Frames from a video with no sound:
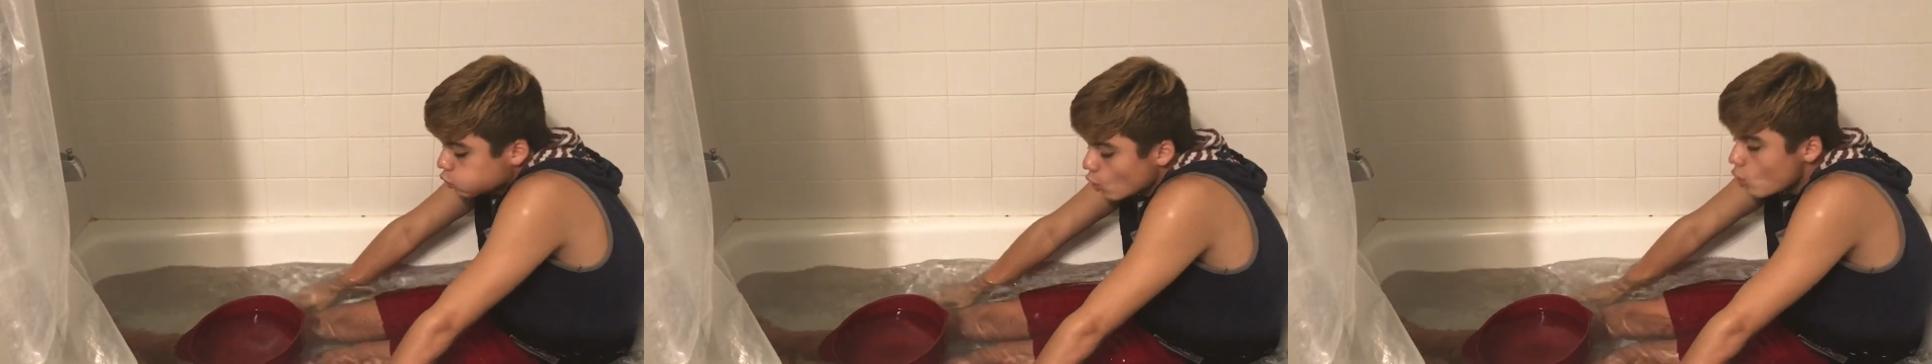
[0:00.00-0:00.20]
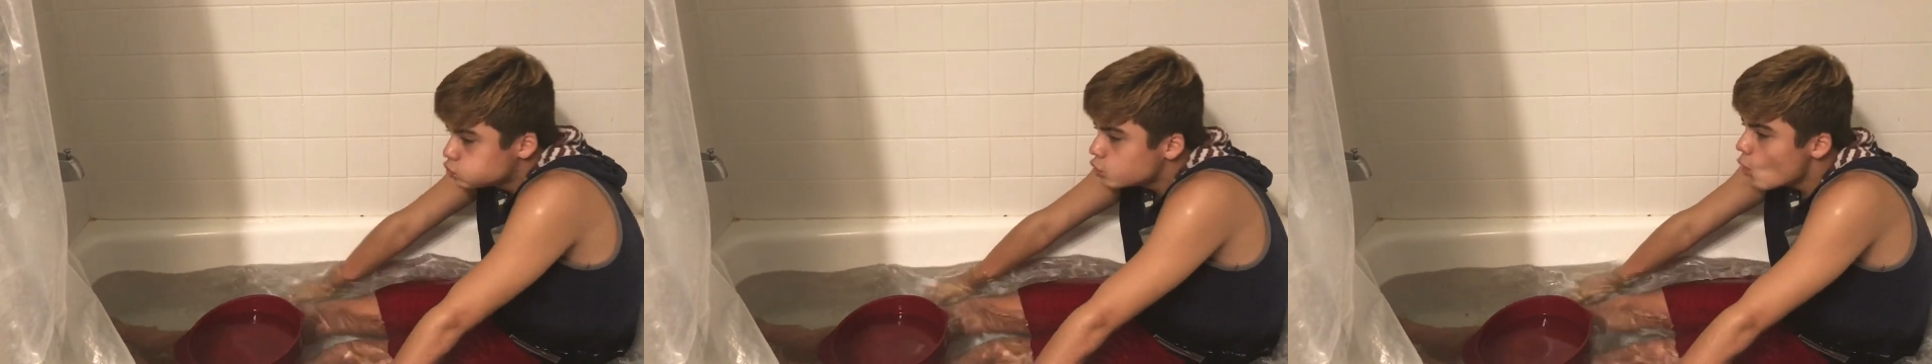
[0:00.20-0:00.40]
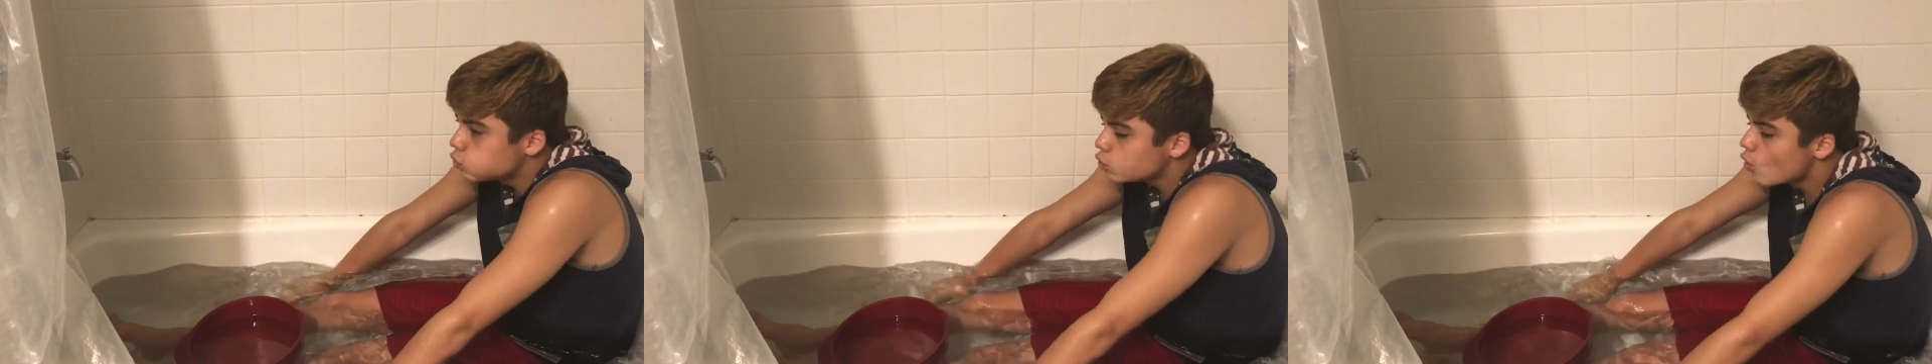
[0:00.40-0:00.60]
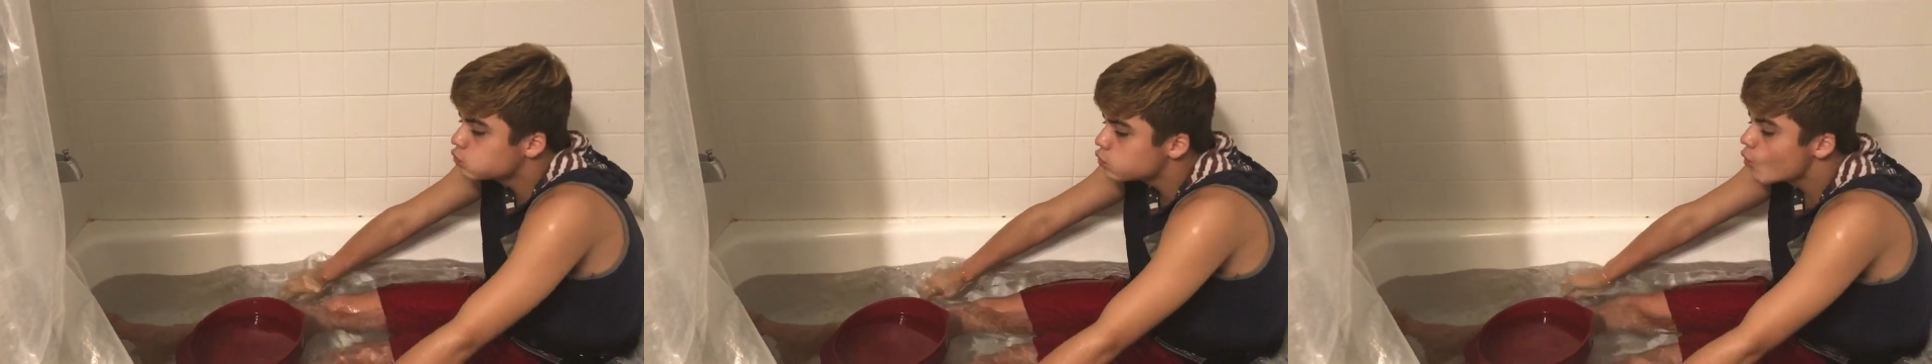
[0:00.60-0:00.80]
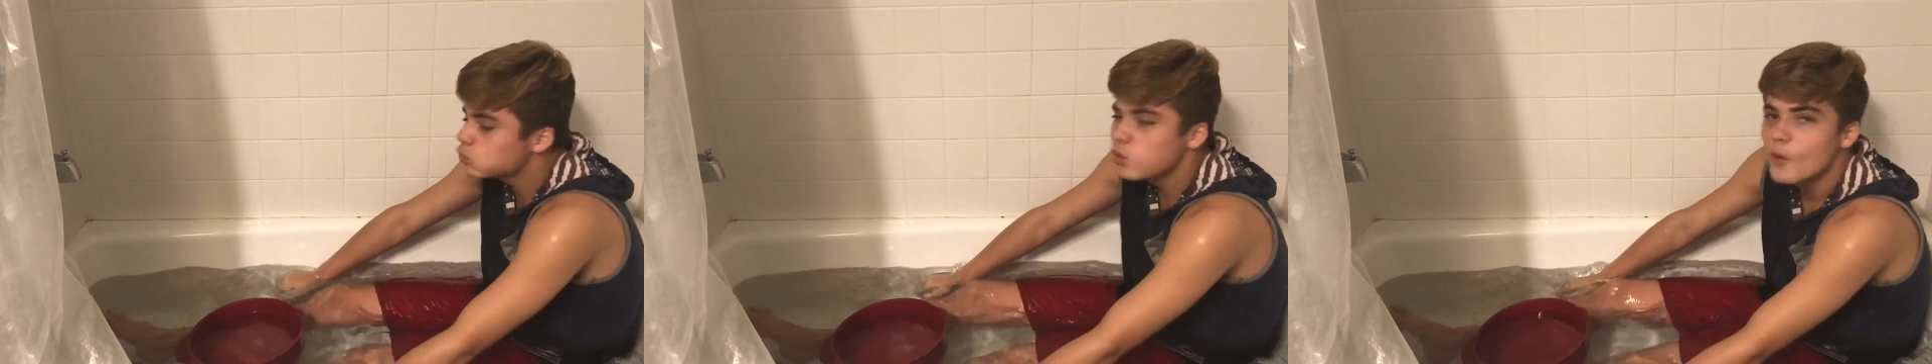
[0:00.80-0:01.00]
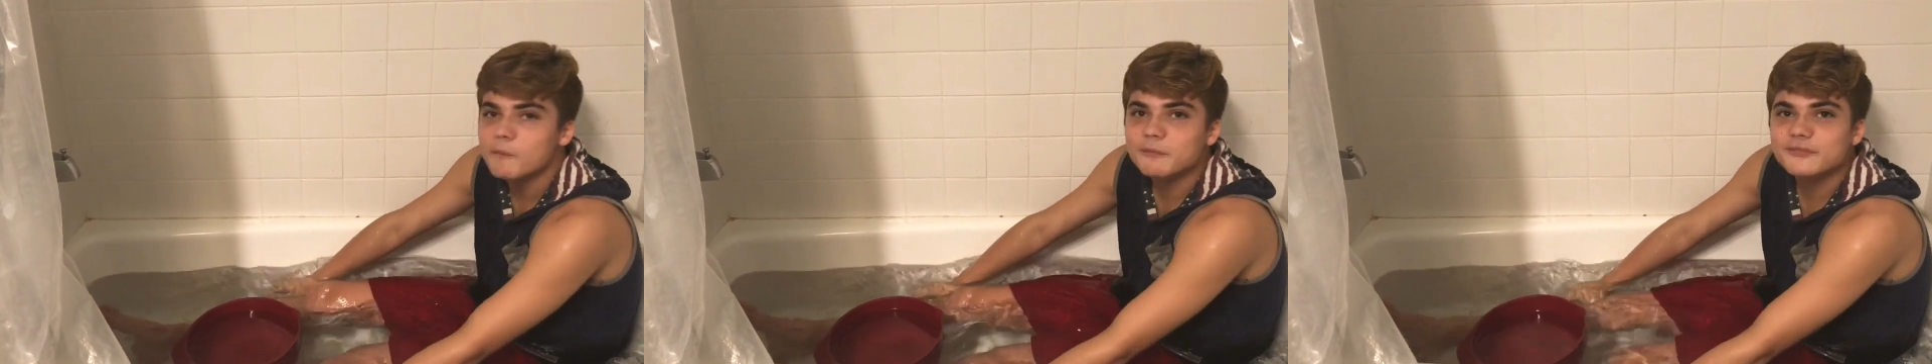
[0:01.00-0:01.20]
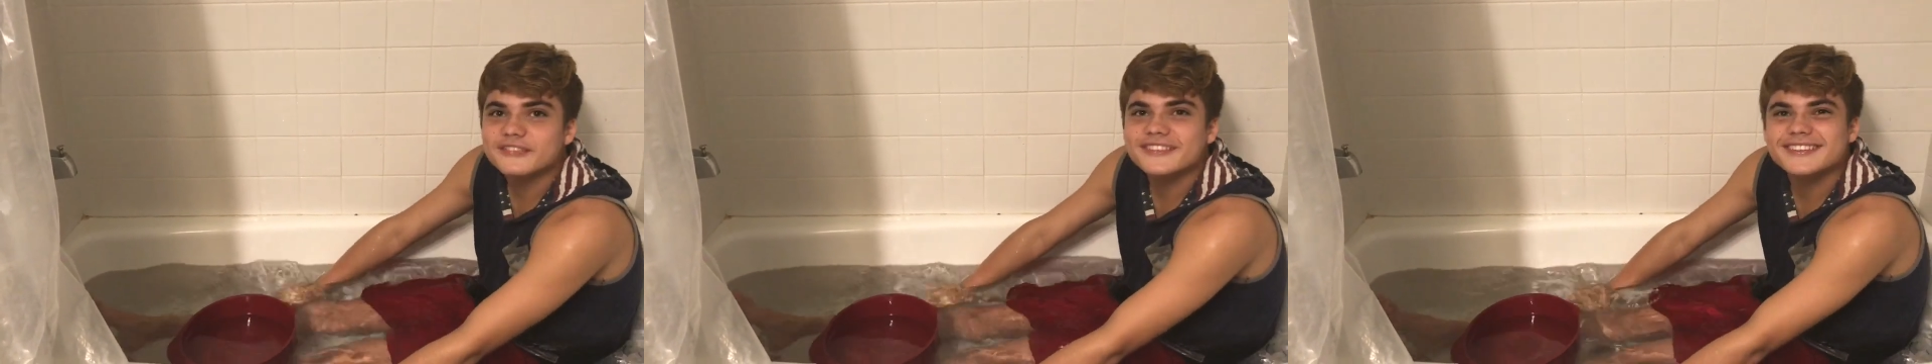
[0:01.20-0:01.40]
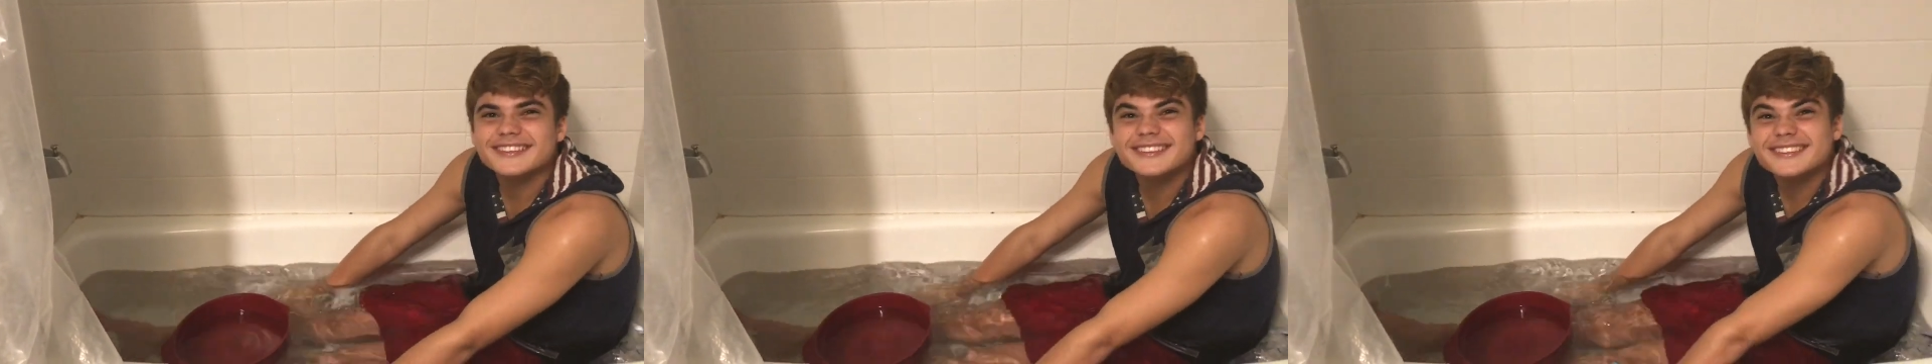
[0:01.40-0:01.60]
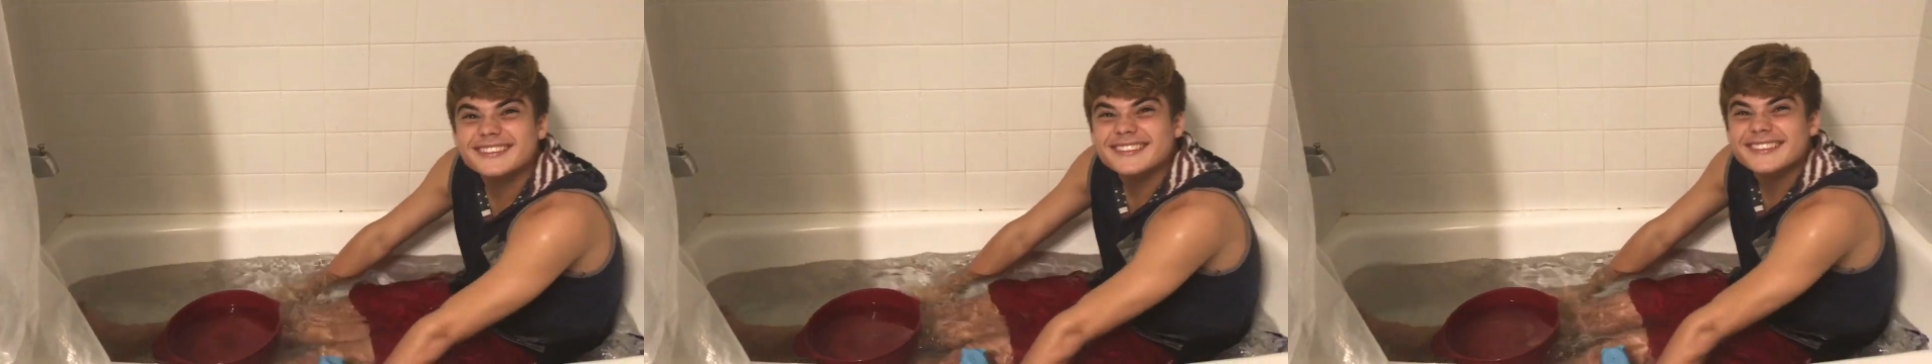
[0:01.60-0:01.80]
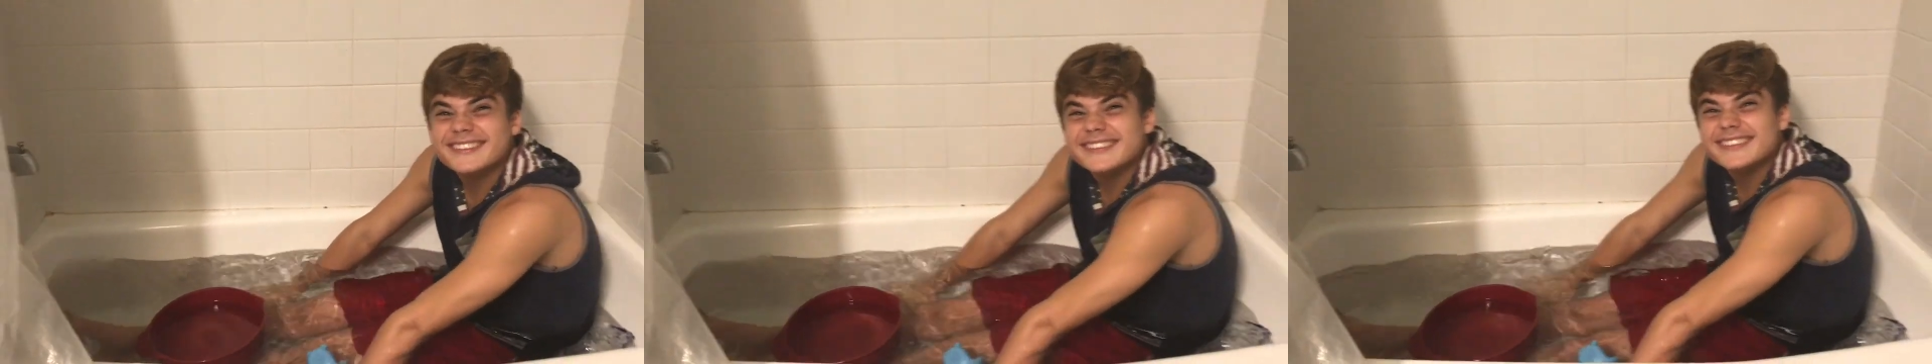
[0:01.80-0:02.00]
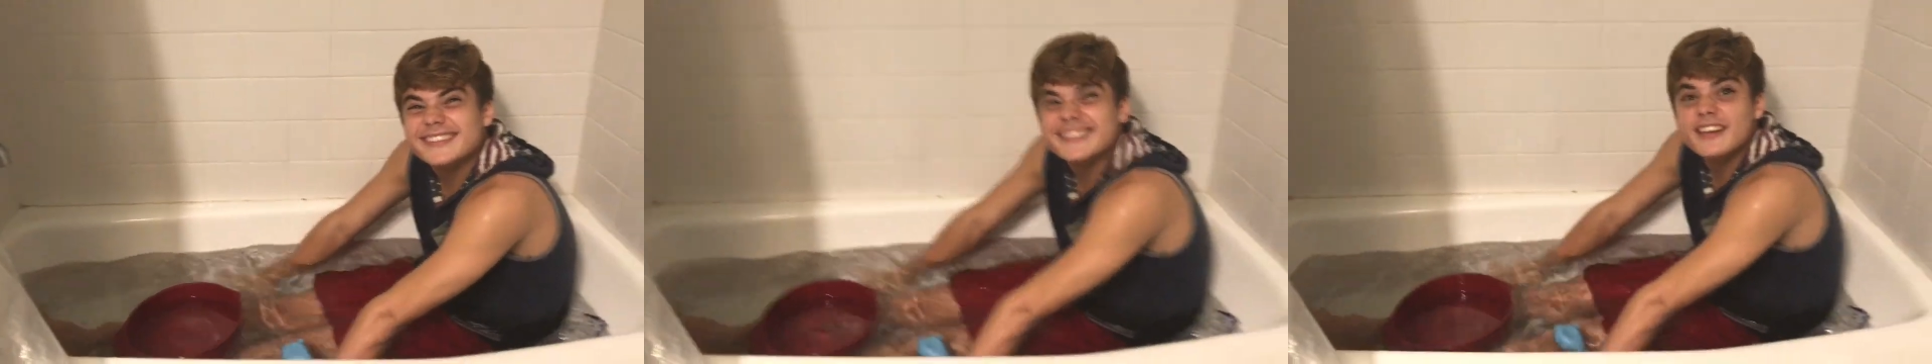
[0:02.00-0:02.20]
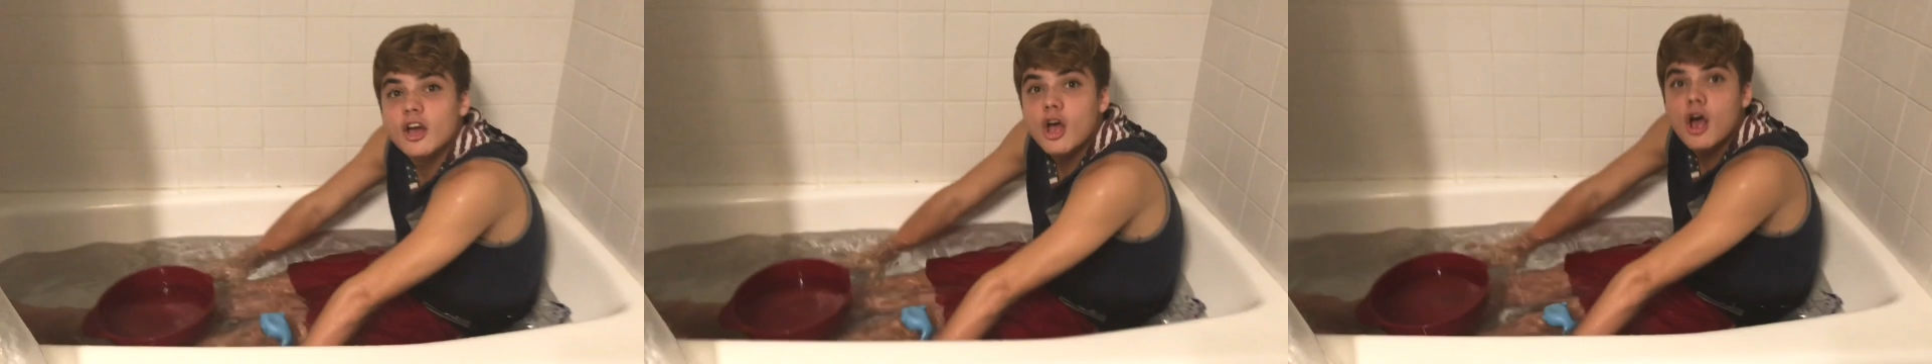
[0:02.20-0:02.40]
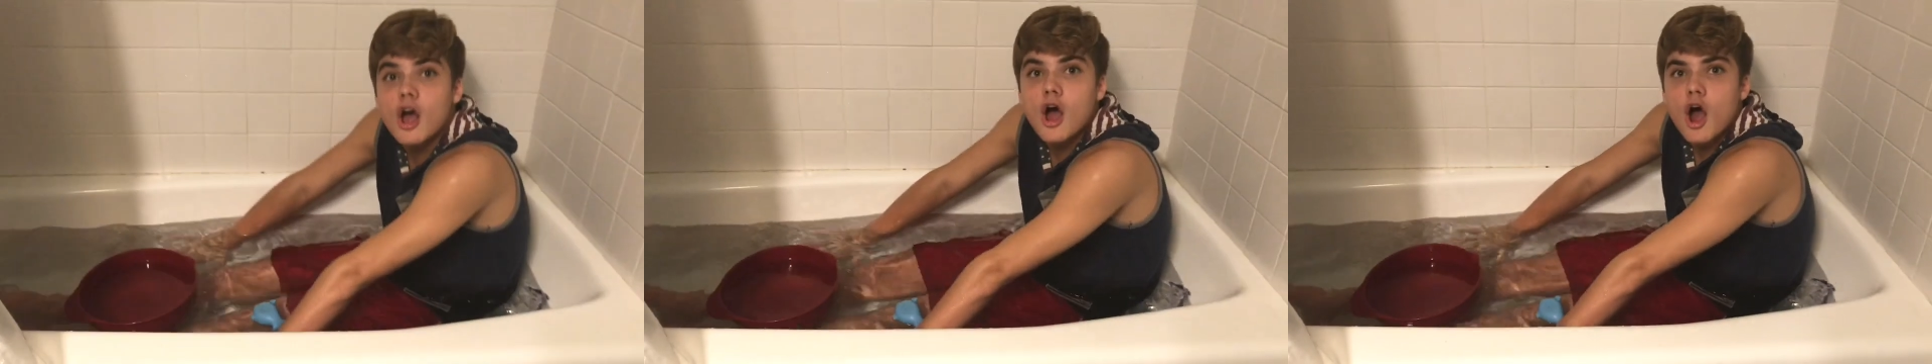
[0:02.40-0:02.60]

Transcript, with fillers: Which is the tallest mammal?